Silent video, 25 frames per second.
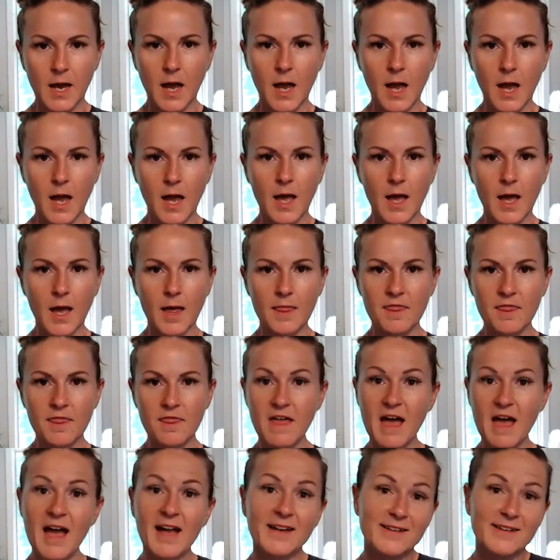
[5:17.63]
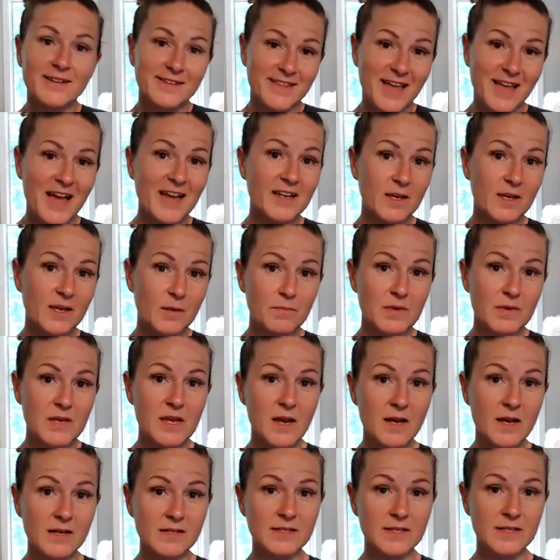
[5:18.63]
time, that can be
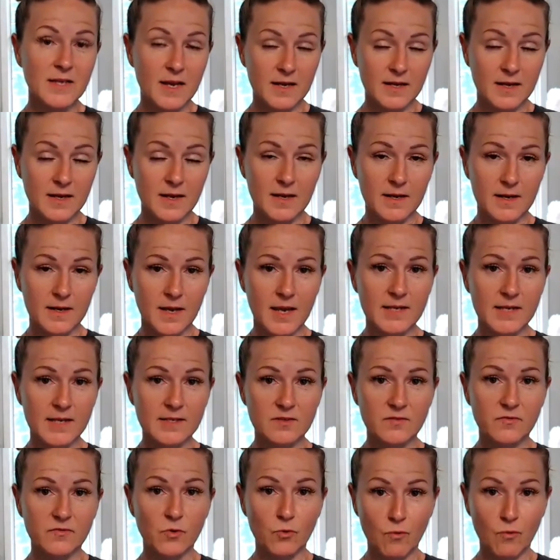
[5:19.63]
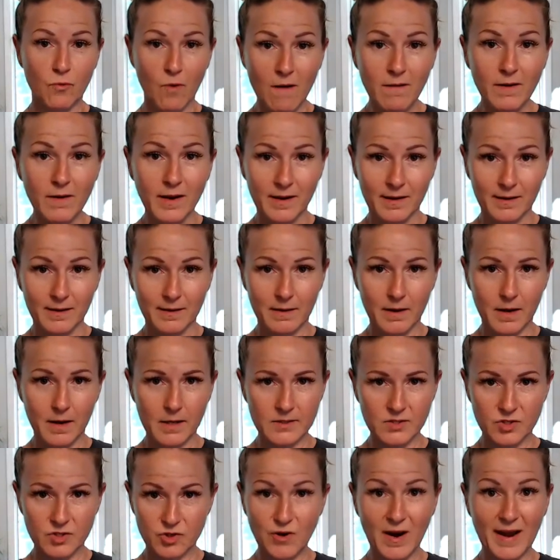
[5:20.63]
a case of chronic
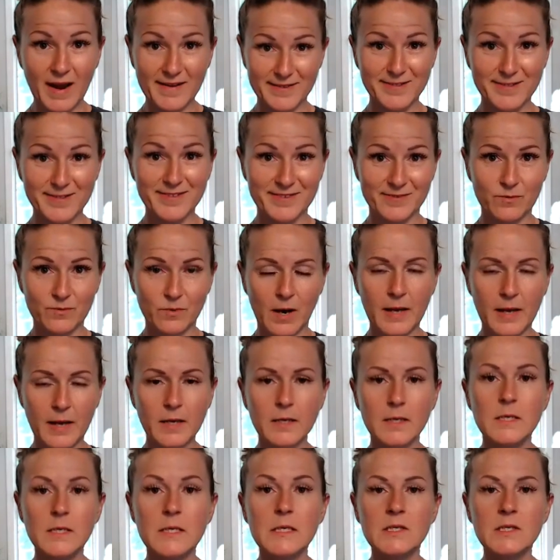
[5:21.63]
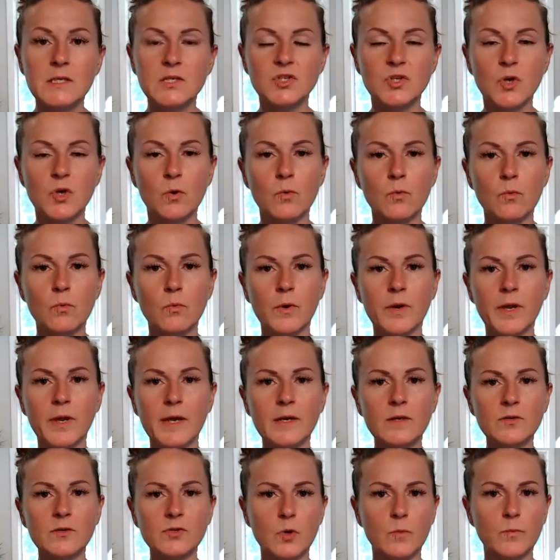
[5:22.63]
stress, right? So we're
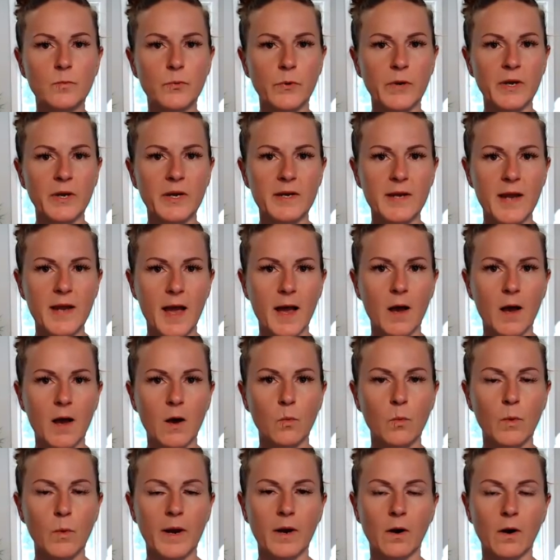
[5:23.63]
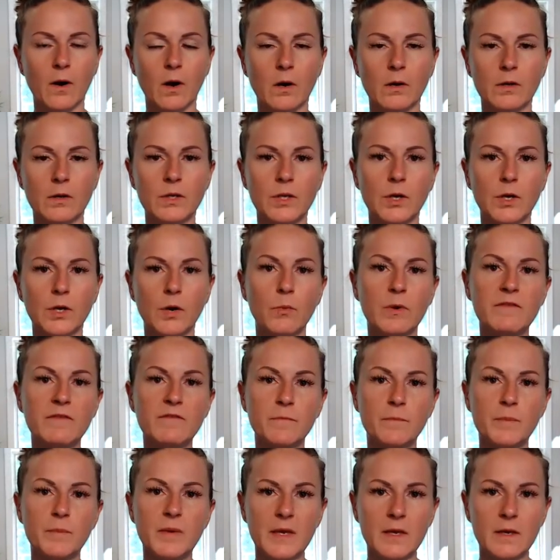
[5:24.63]
getting to a point now where, you know, we've
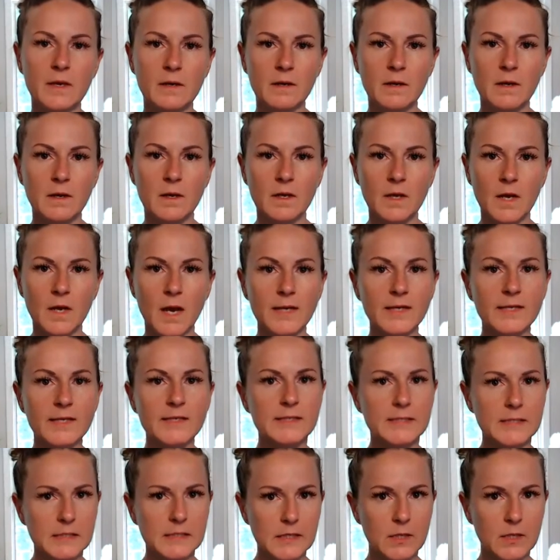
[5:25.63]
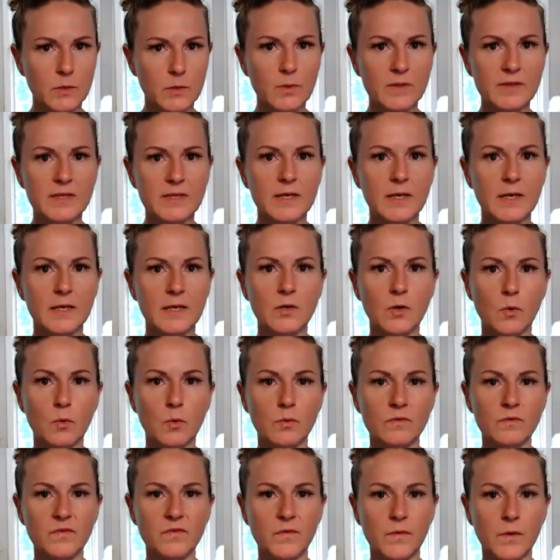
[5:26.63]
been kind of dealing with the
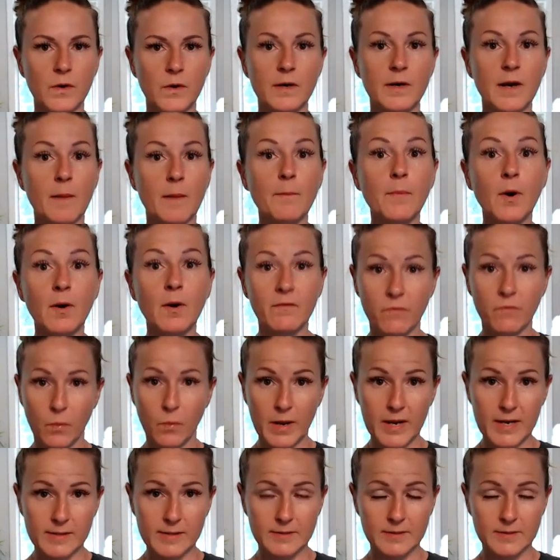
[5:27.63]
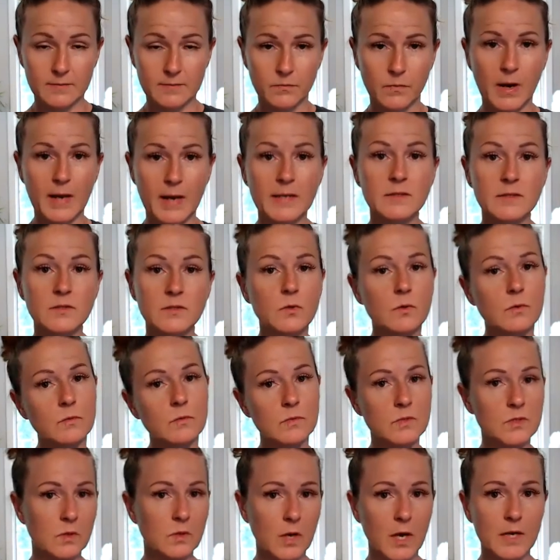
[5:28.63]
unknown for a number of weeks, right?
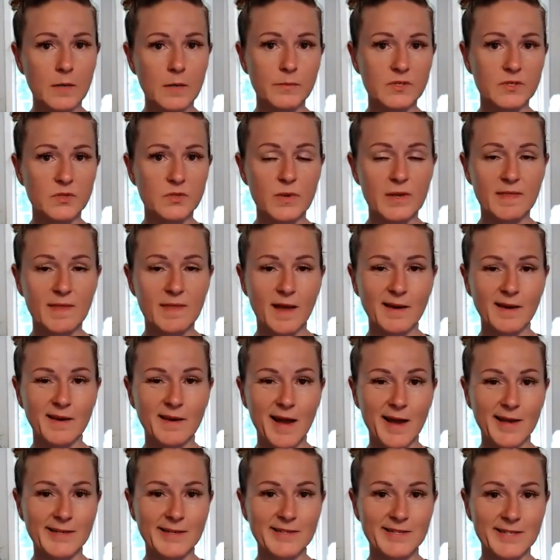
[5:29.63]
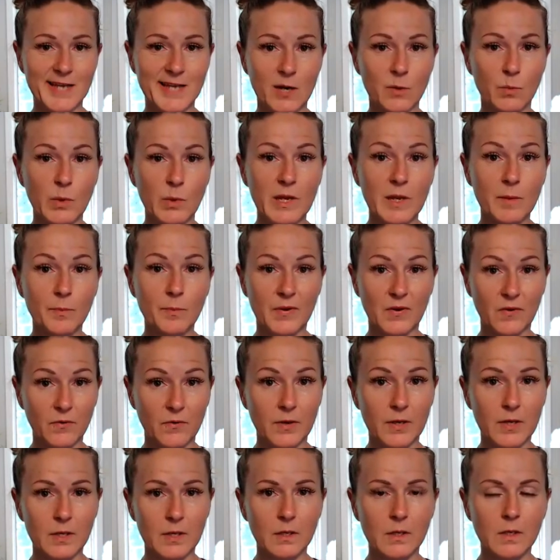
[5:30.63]
So kind of between that 9-10 week
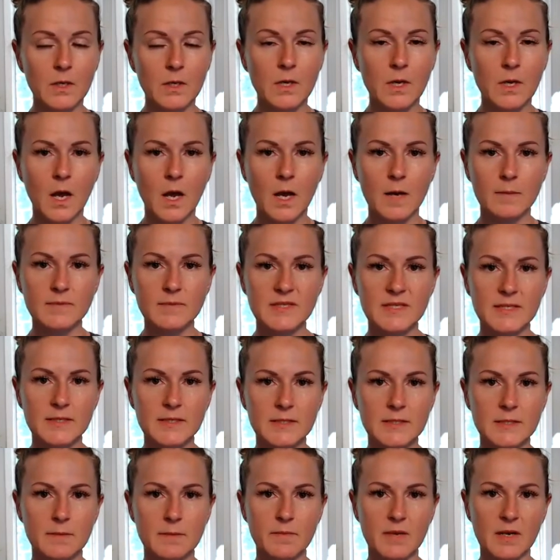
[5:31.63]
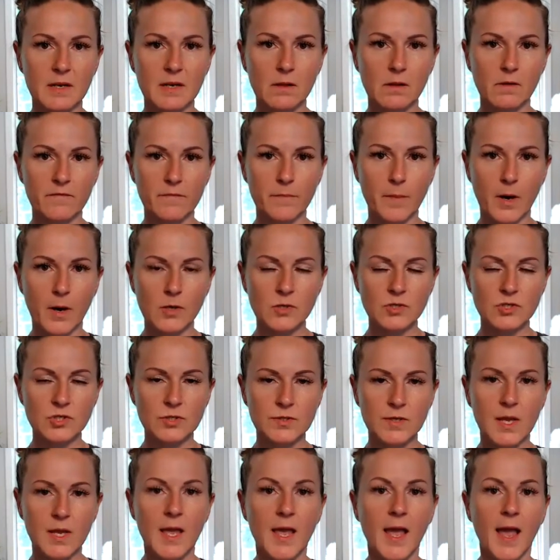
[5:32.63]
period since the middle of March.
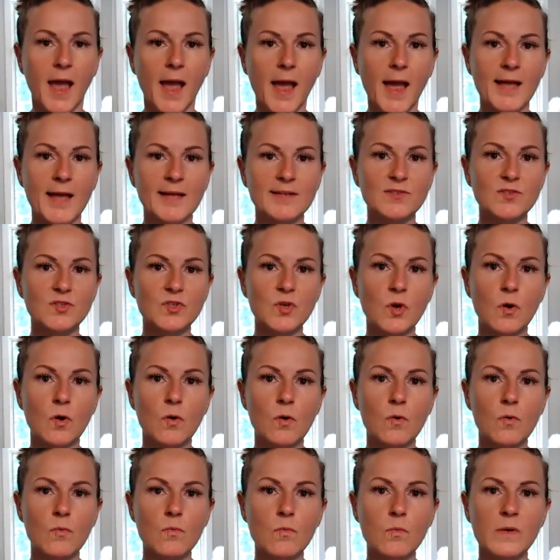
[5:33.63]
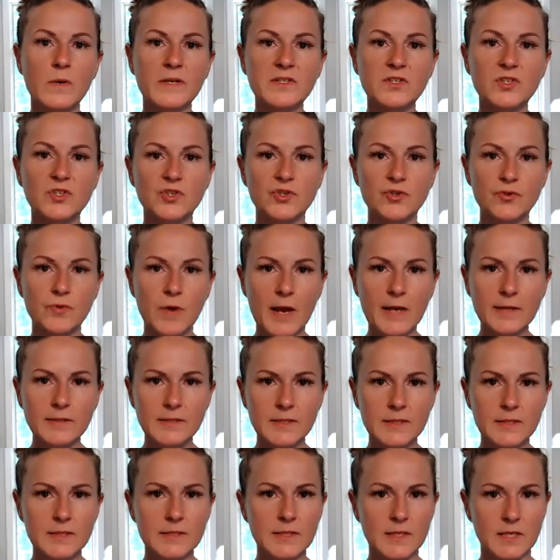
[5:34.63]
And so when stress
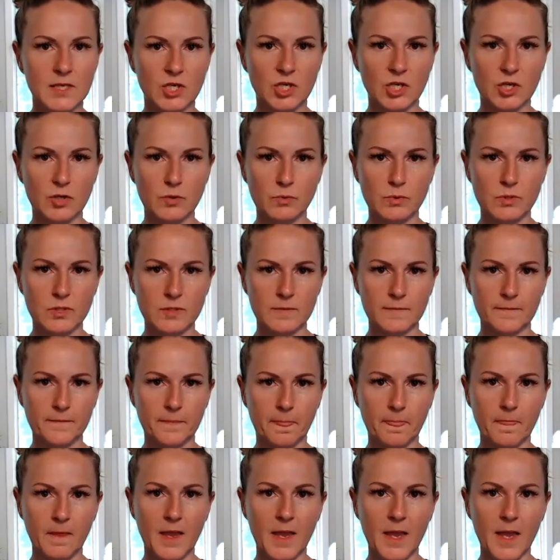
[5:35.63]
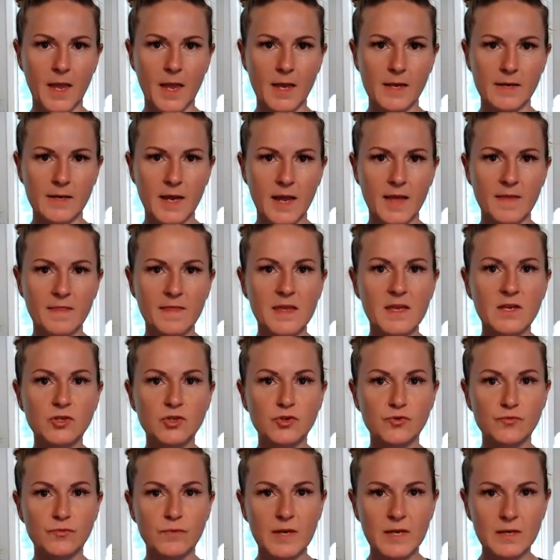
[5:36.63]
is acute, and the
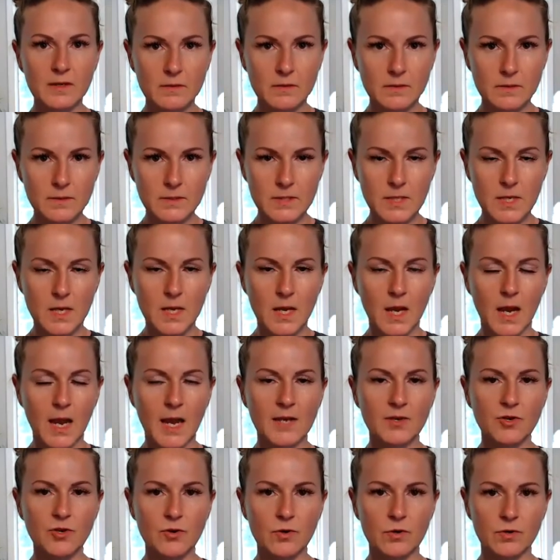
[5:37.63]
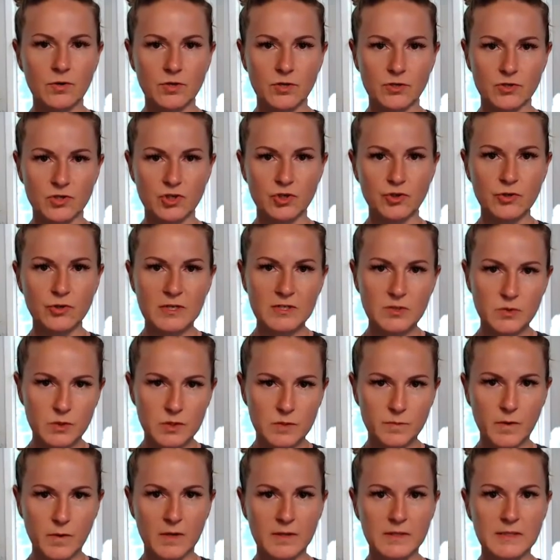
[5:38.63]
adrenals and your stress
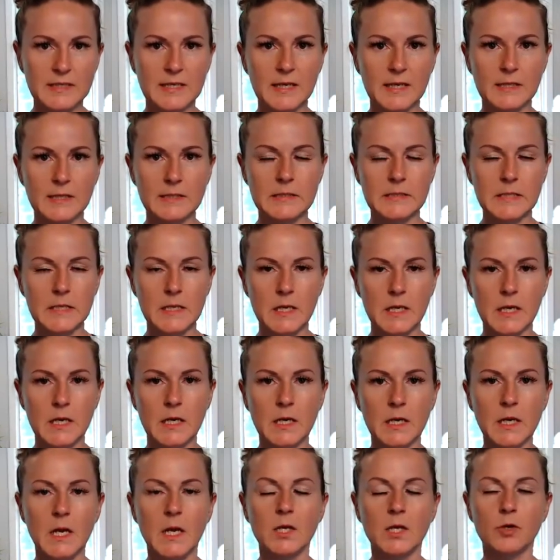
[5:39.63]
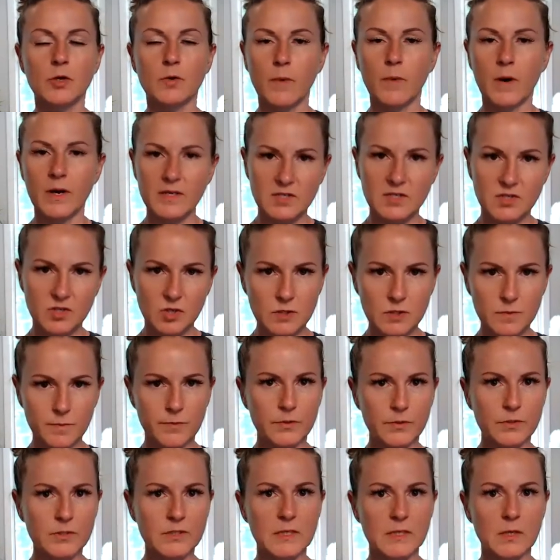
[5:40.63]
response kicks in, your body starts
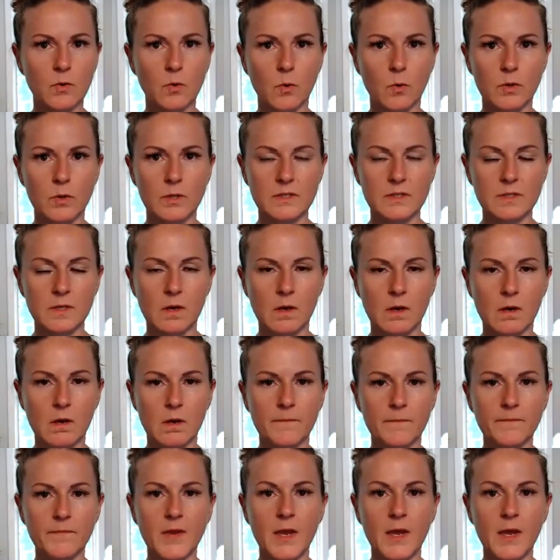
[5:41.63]
producing cortisol,